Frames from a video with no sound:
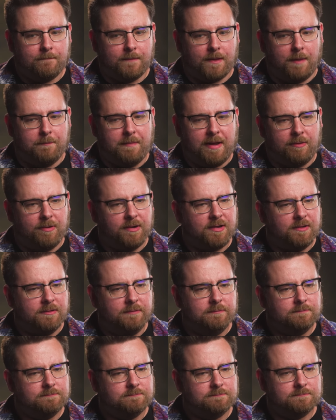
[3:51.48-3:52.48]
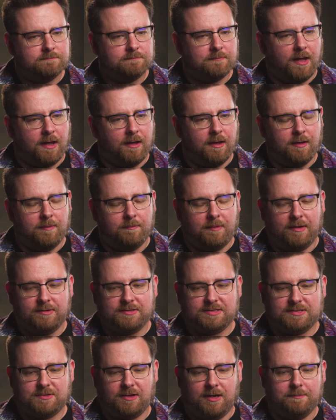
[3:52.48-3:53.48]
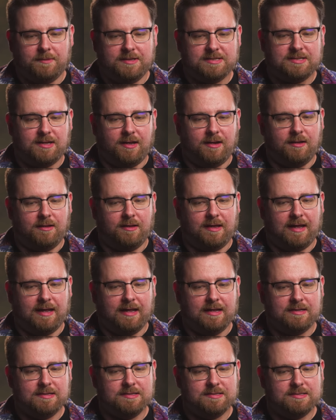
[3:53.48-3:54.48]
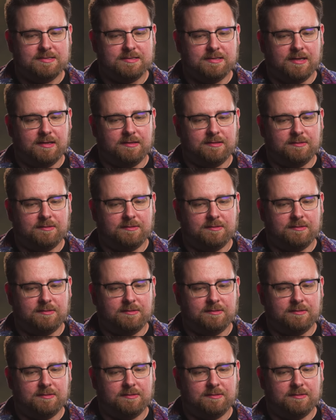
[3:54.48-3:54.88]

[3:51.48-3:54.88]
American. I would describe my style as,